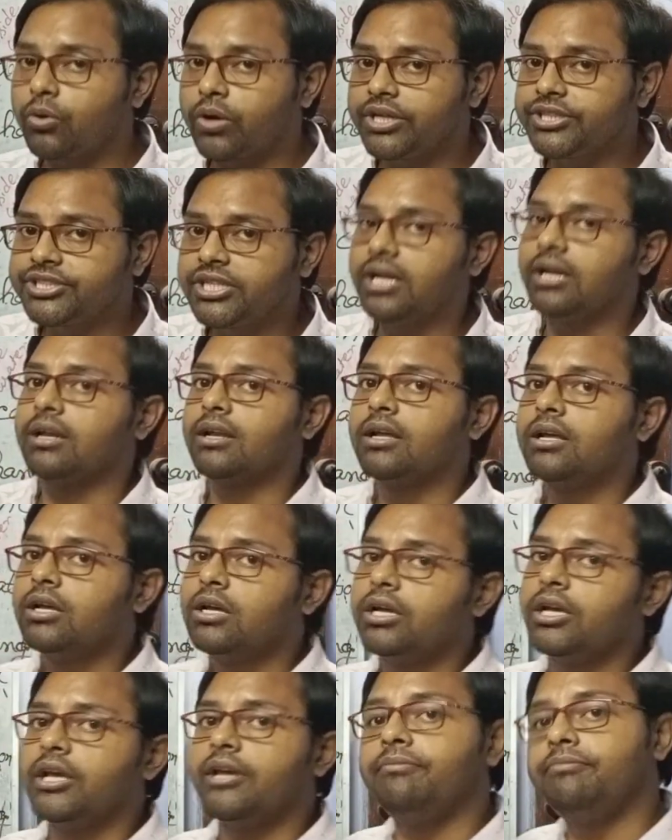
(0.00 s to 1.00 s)
location.
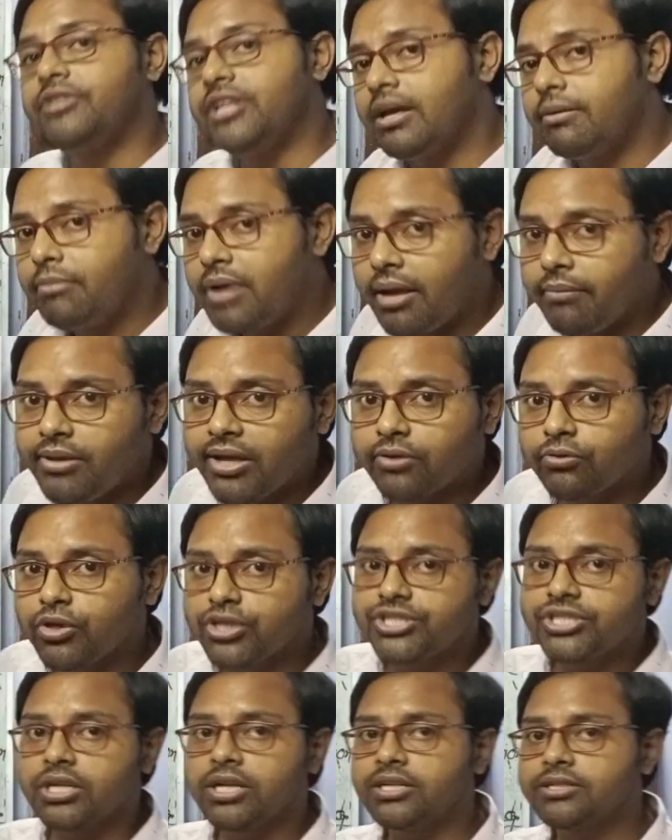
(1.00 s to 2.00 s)
There may be a
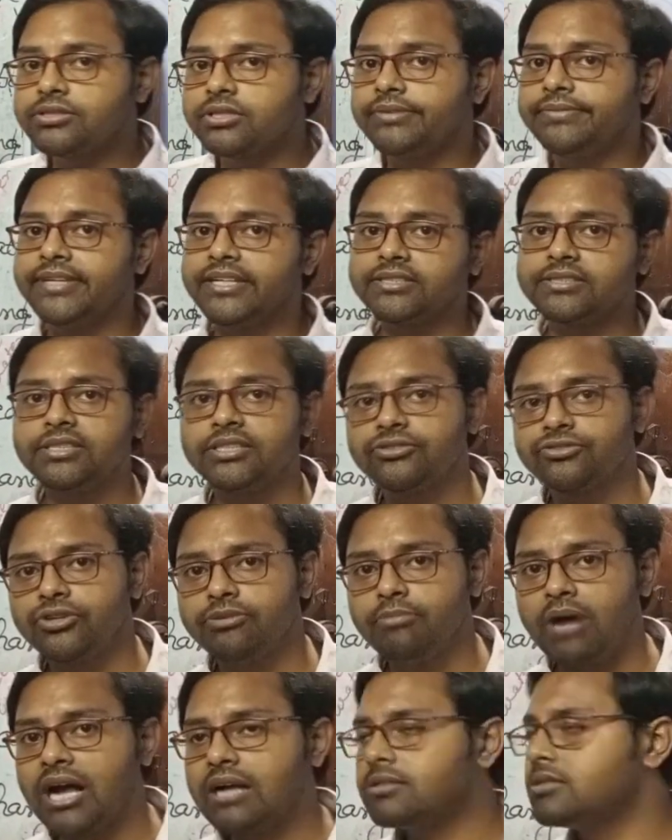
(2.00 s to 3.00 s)
question in CBSE 3
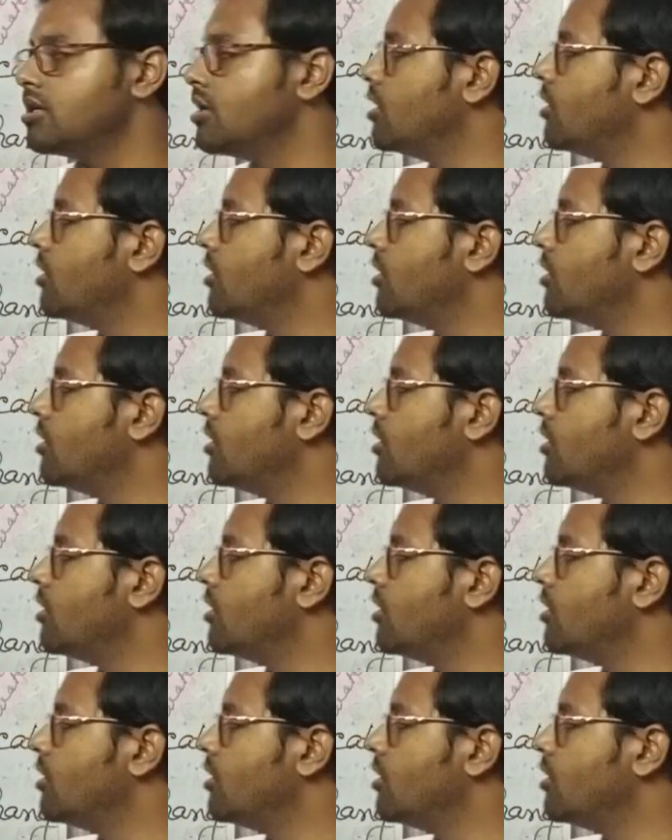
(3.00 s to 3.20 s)
marks,